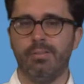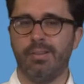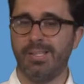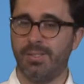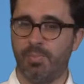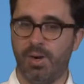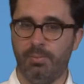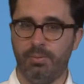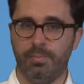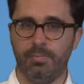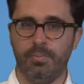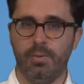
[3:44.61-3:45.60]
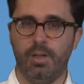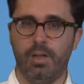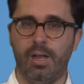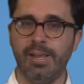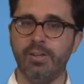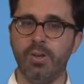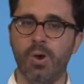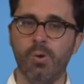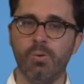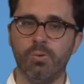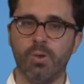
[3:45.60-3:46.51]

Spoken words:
That's a problem. I know